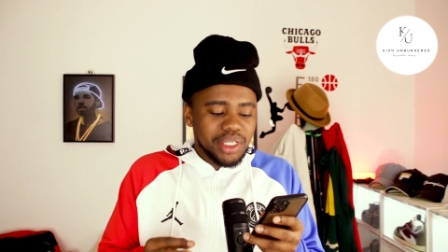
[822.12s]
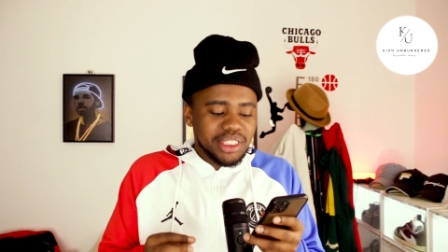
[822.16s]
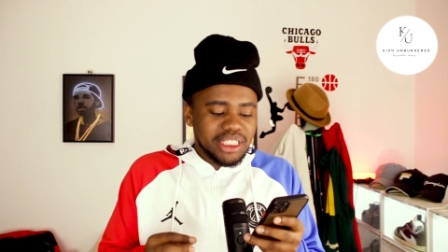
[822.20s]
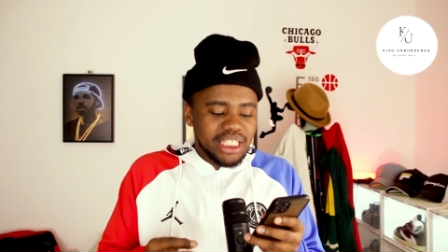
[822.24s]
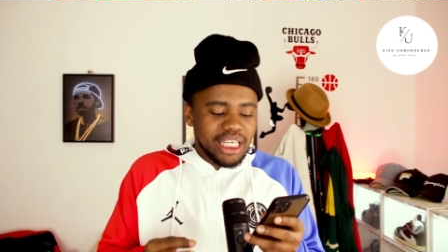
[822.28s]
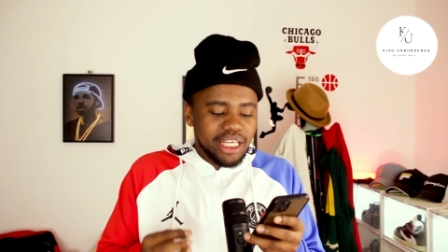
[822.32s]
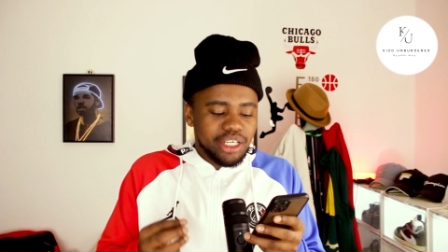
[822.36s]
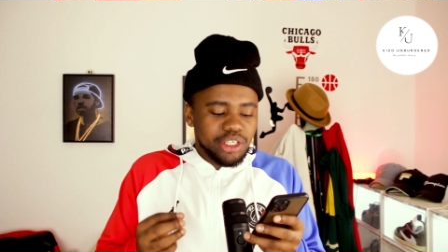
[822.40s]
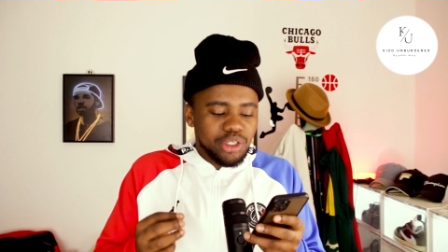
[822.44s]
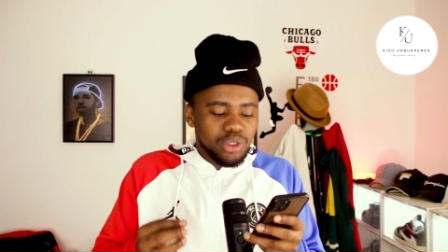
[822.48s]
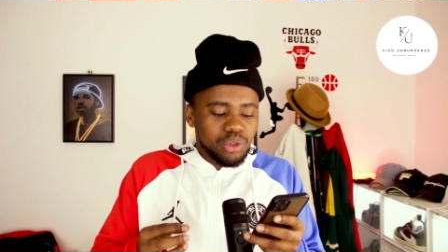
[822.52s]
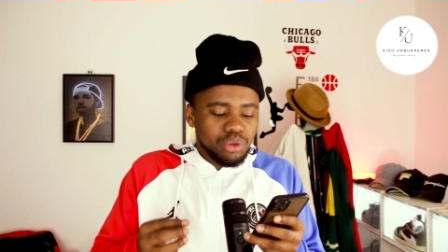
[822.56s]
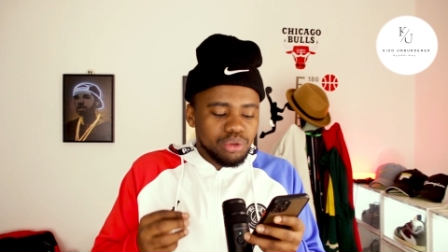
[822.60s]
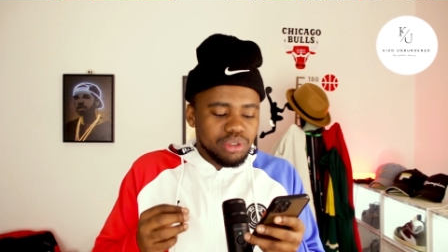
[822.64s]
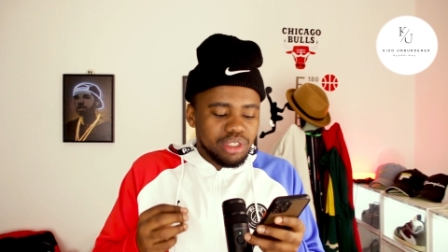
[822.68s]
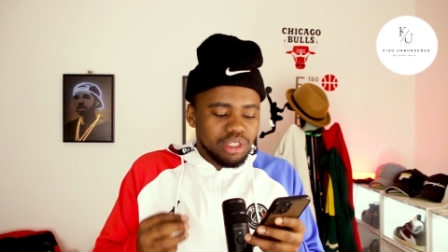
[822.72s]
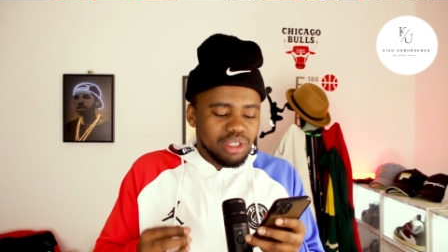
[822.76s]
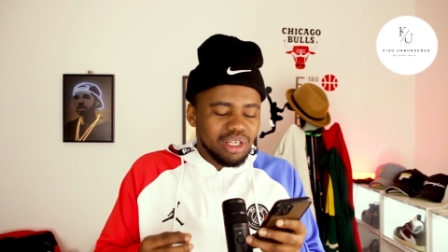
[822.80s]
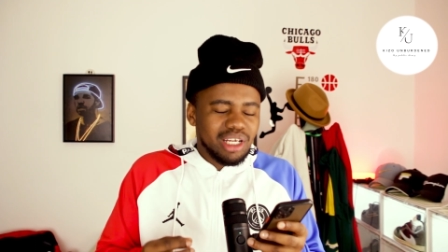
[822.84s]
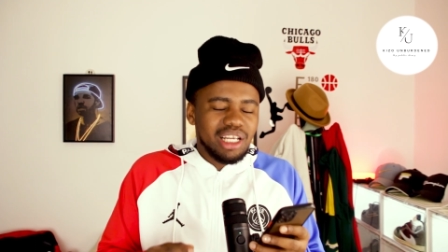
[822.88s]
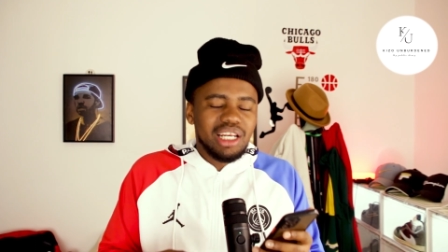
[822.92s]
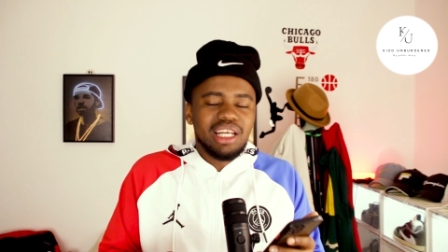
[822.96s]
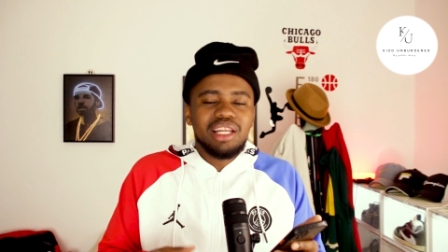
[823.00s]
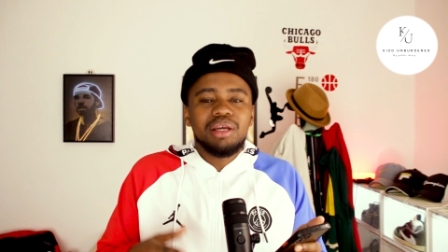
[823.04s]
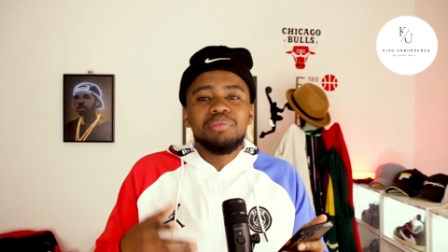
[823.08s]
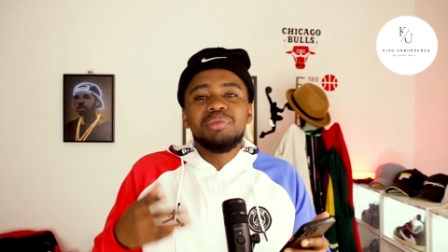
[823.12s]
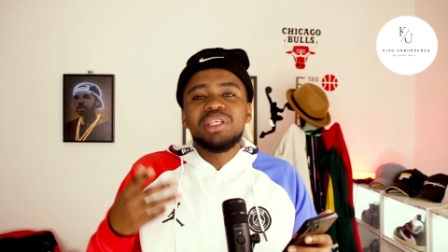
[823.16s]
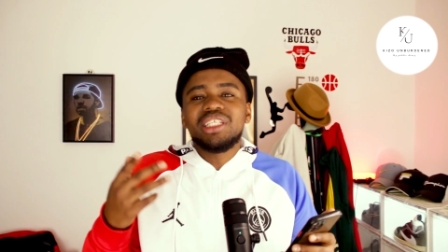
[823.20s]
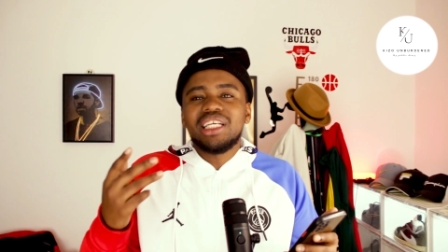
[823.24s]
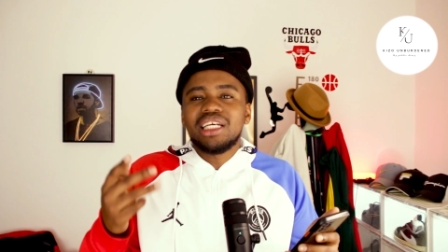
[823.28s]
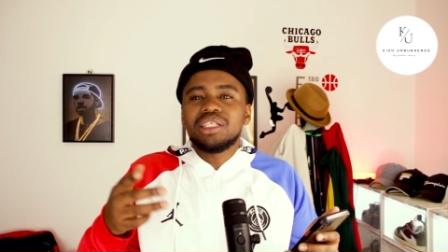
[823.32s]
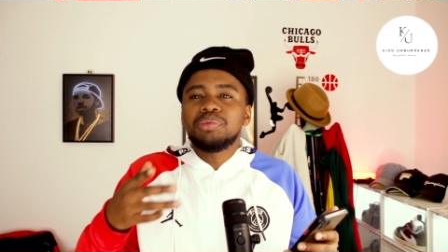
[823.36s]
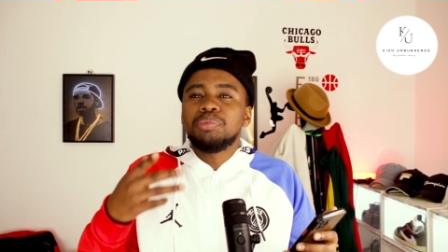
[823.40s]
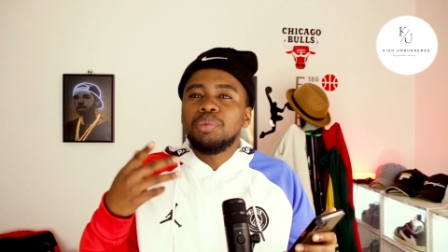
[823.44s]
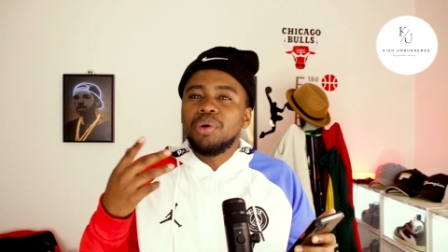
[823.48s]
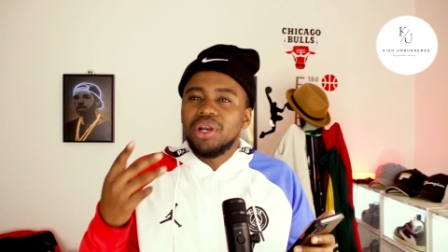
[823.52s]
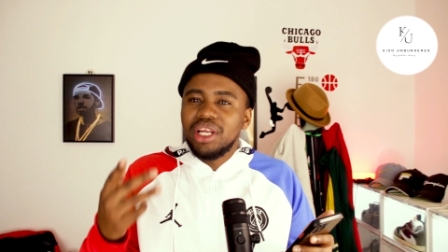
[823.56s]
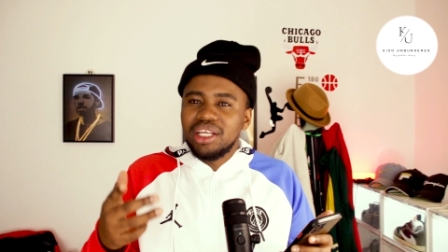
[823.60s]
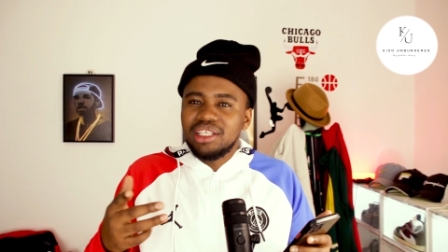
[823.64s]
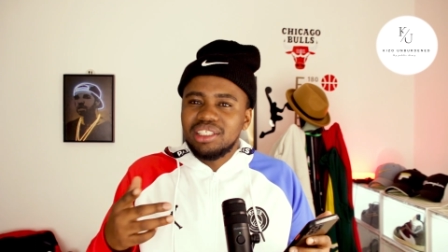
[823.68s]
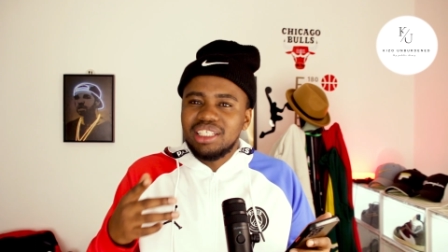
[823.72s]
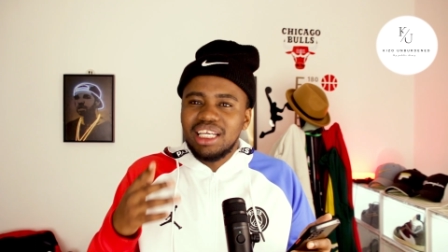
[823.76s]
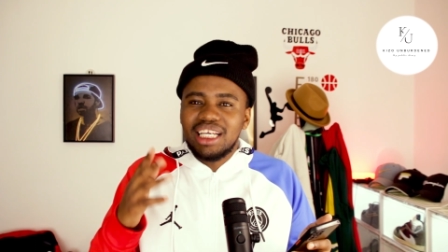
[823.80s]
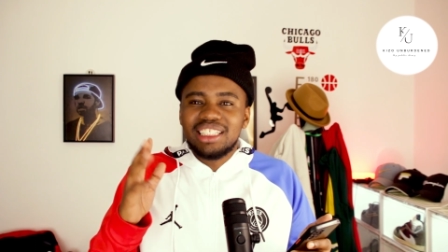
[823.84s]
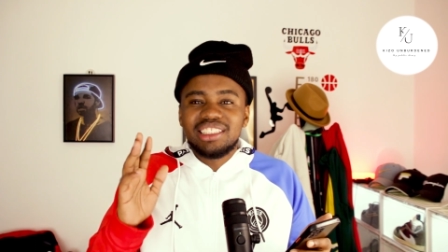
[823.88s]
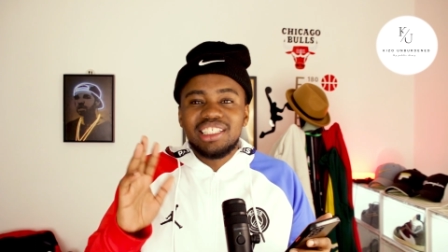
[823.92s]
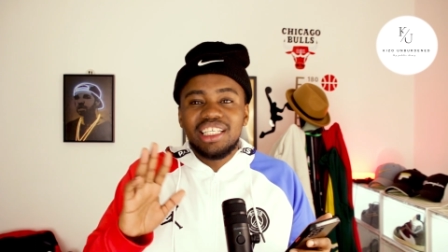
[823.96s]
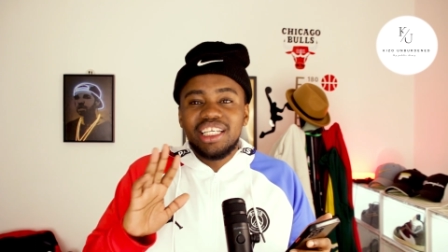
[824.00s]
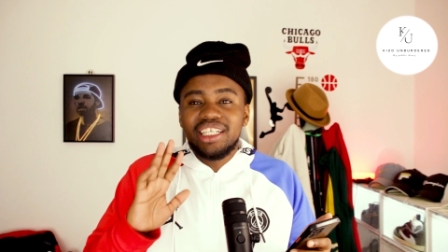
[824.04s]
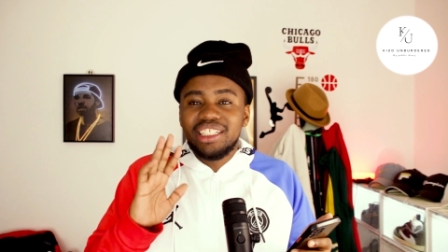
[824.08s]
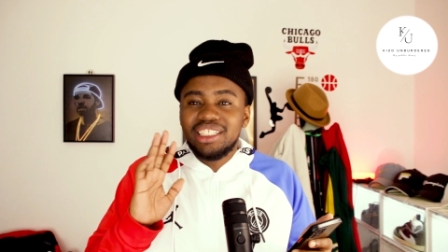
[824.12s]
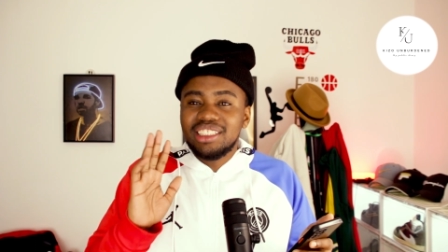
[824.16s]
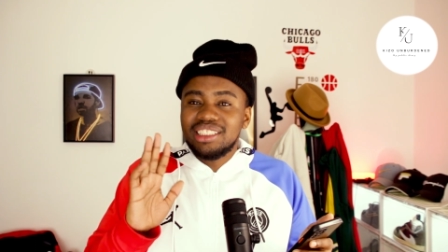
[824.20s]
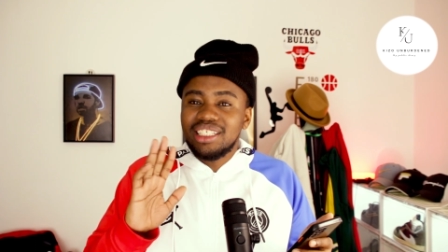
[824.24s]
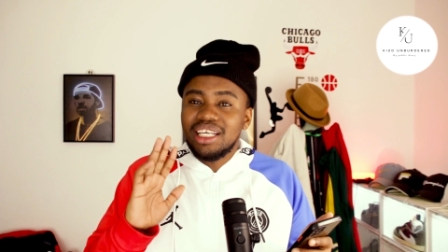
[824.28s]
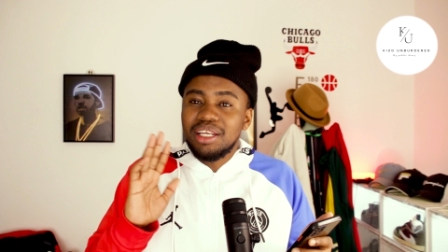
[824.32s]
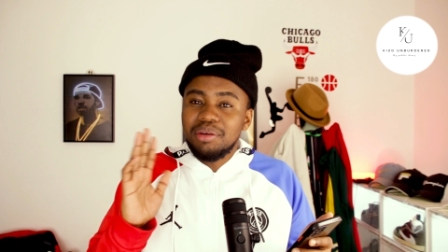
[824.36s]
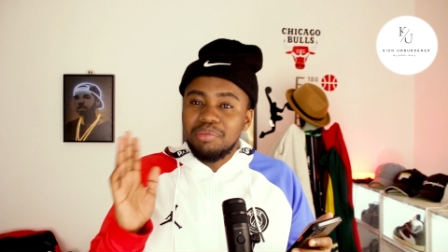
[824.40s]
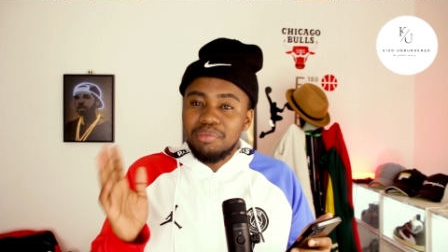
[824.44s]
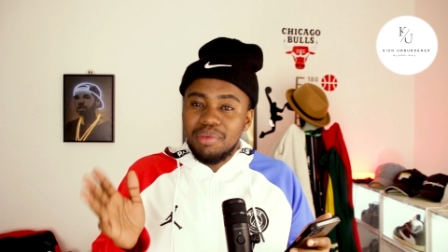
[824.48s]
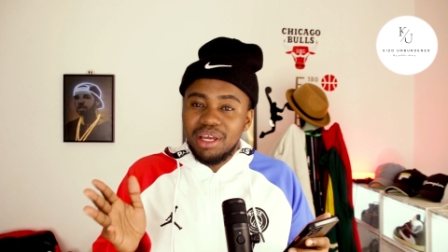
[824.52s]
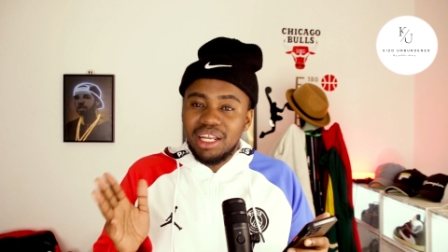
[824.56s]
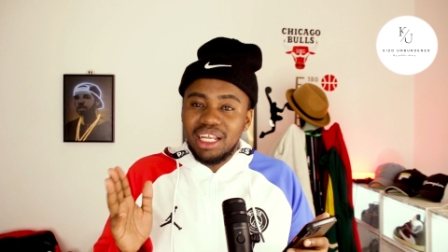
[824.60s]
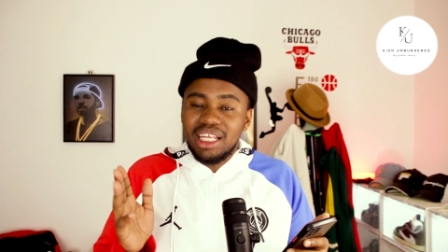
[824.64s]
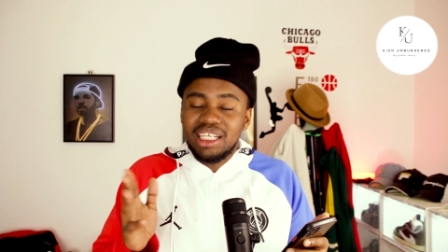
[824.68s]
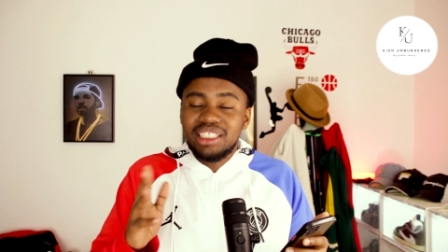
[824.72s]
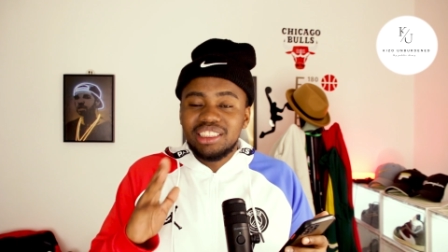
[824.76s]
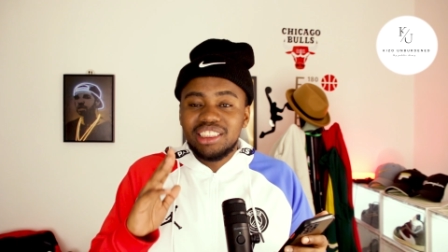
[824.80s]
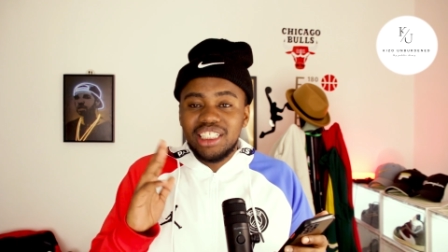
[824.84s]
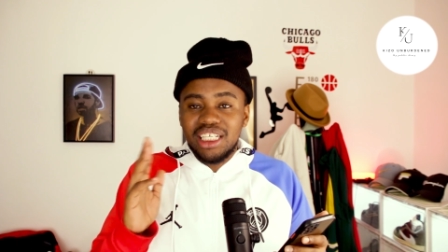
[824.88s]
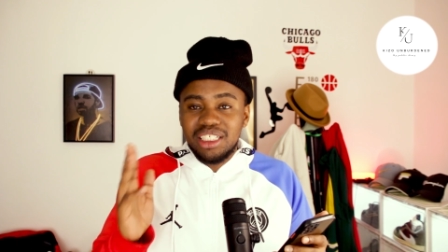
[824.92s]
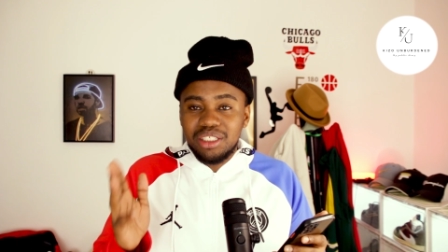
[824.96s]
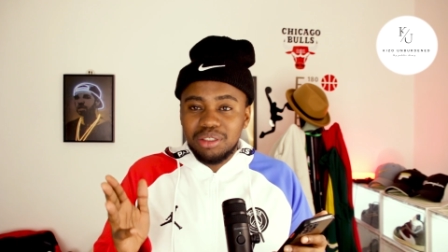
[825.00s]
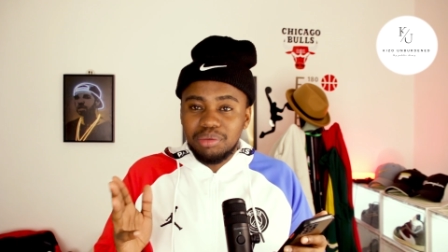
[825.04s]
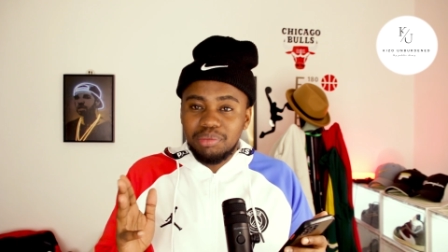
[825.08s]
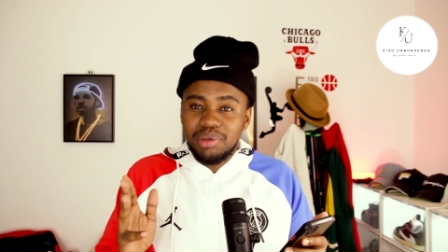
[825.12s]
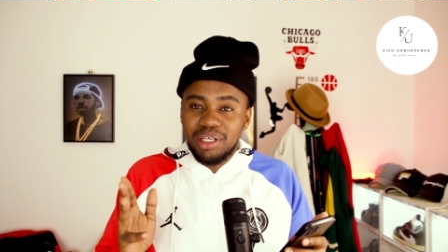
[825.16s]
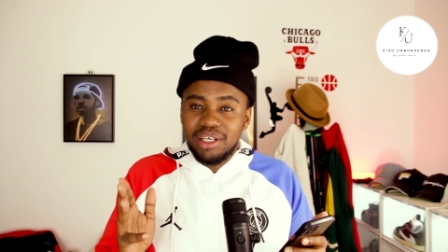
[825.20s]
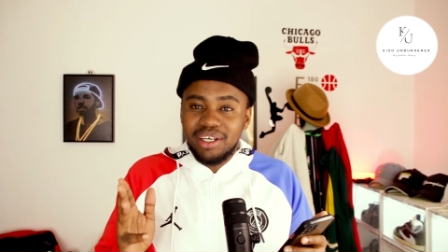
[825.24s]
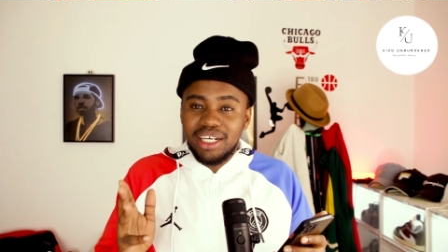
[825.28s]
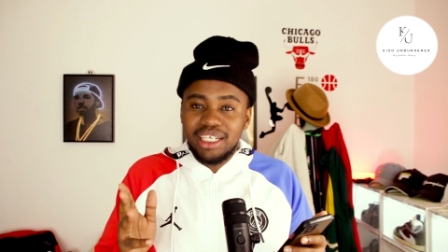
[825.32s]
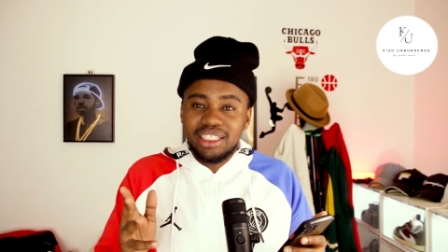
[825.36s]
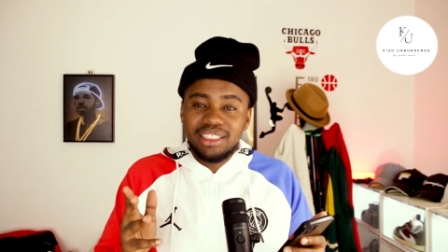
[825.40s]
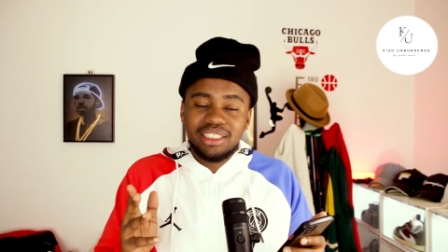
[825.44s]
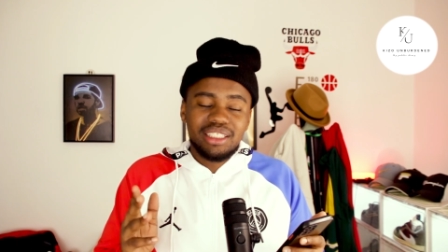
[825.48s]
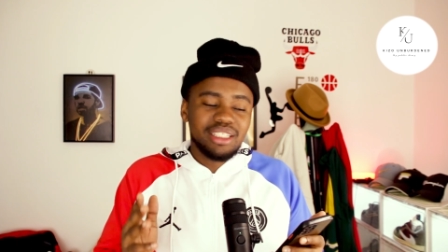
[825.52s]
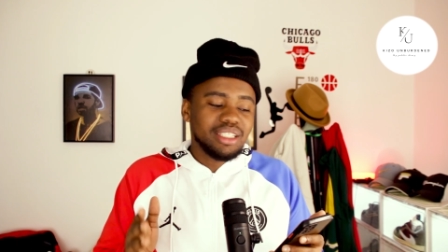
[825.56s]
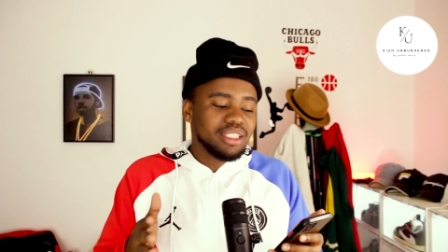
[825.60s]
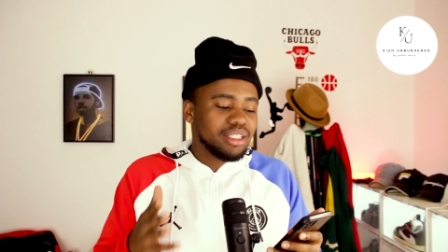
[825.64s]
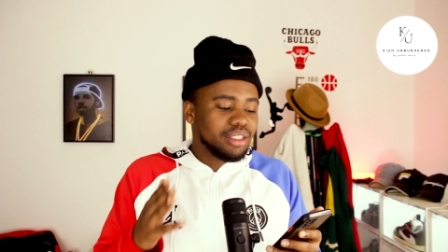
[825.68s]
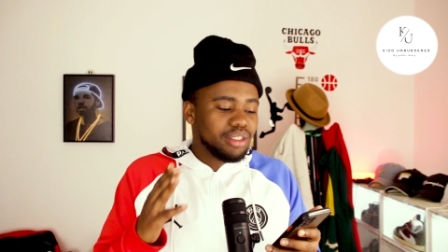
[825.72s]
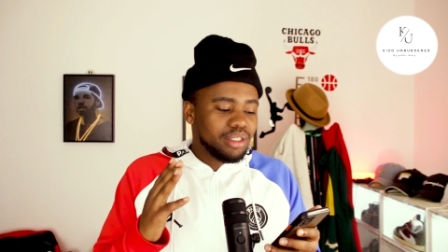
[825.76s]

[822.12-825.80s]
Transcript: can you, let me just put it as ladies and gentlemen, right?